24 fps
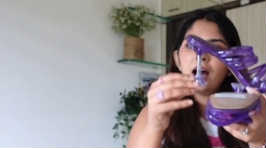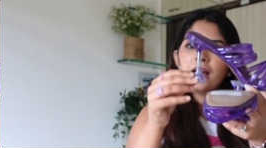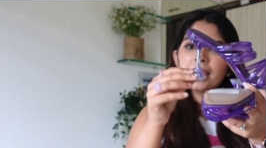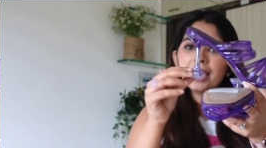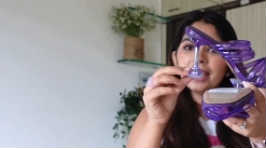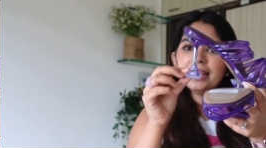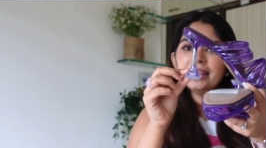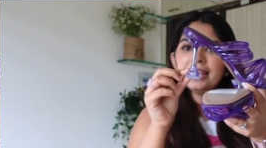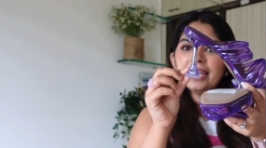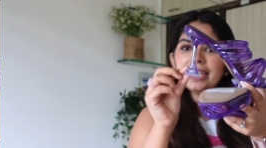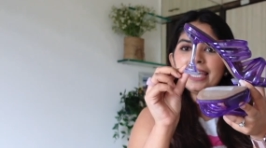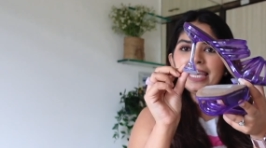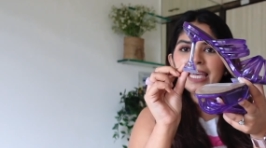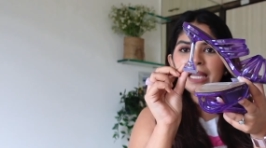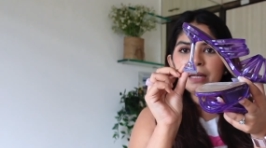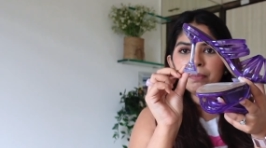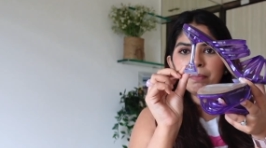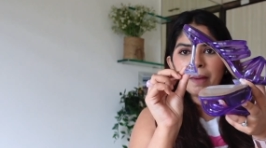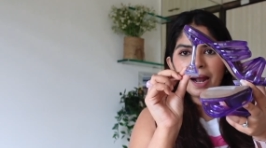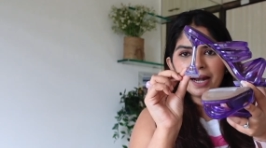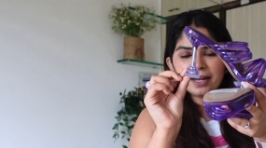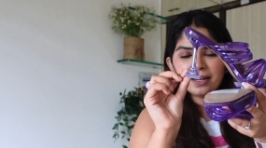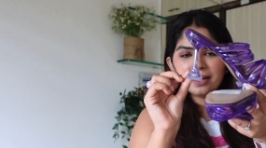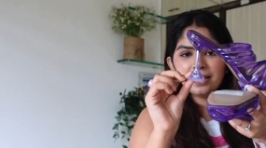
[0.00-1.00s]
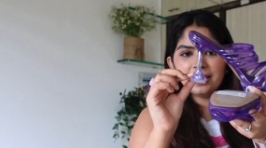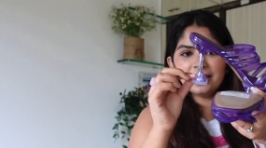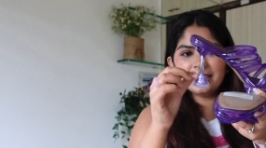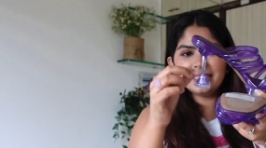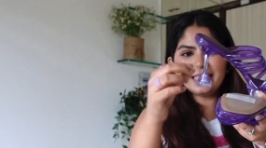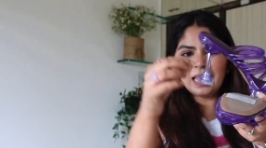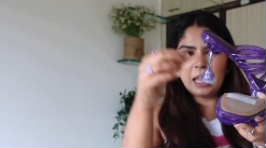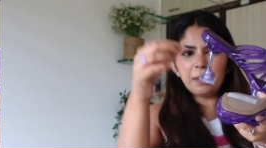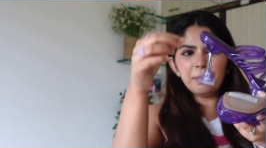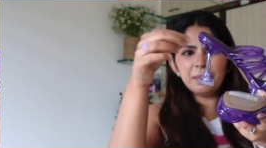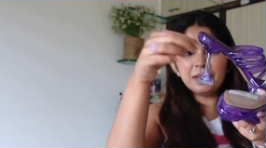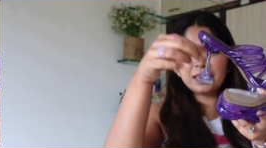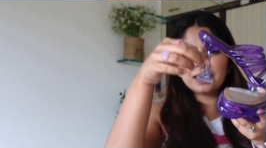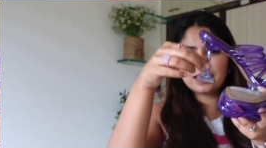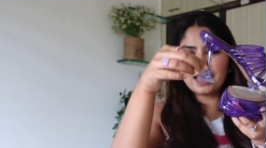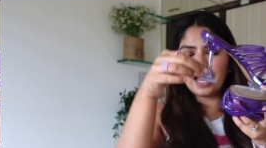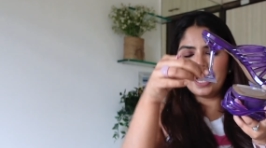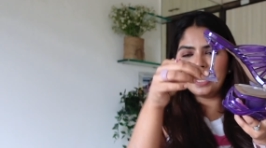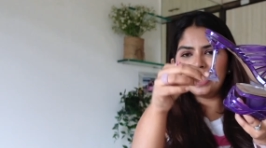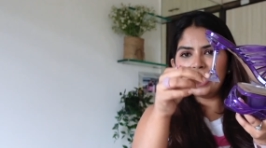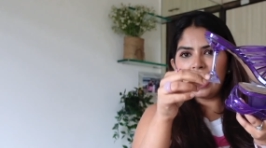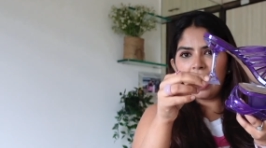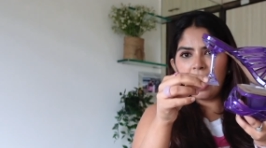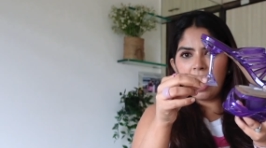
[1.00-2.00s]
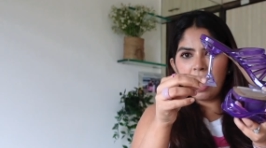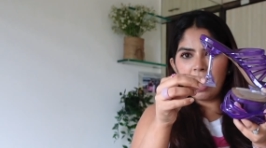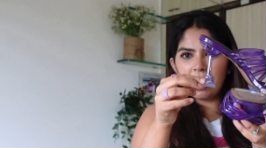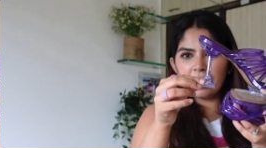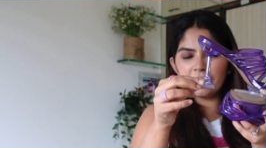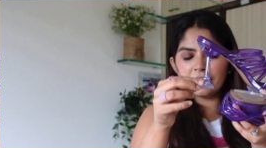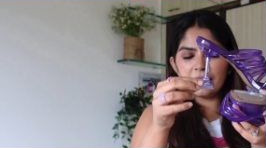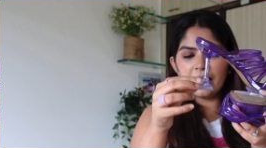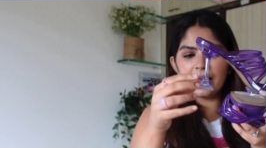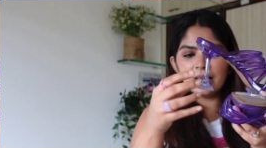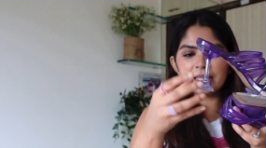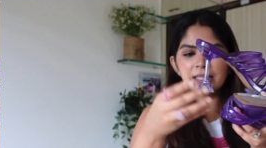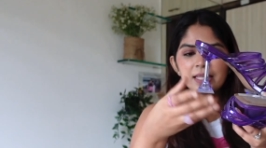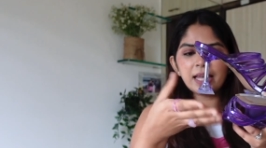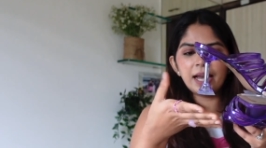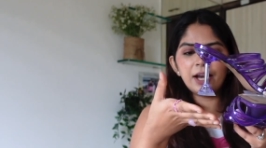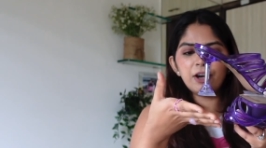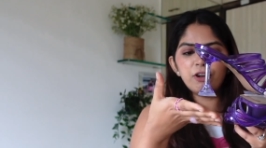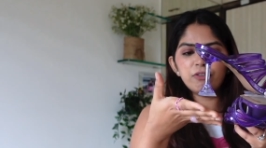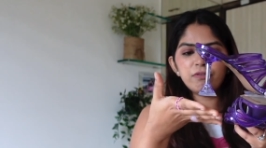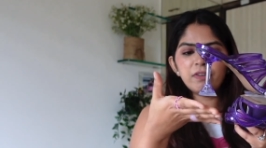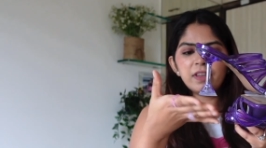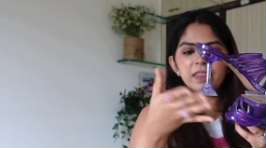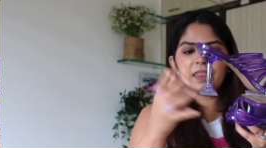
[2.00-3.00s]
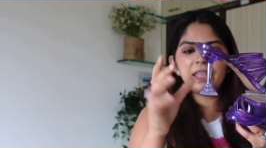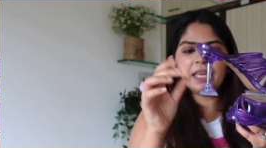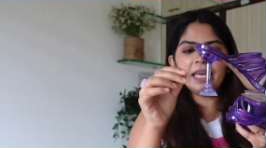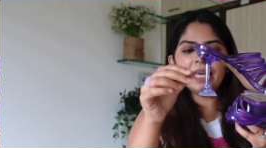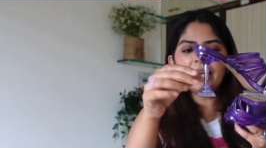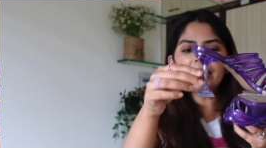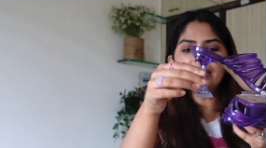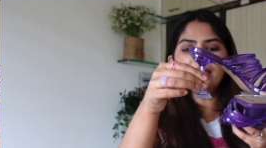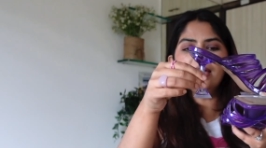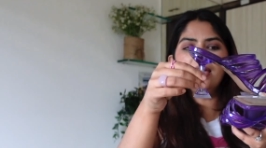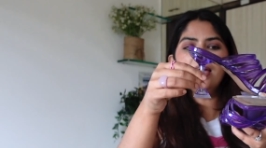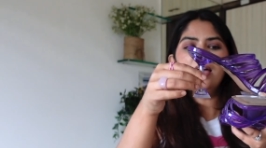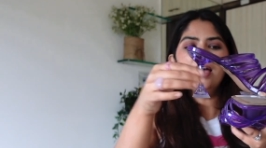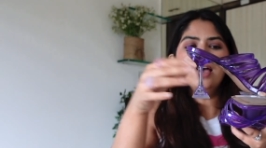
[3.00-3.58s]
Again, the heel pattern is same. It's kind of hourglass kind of a thing.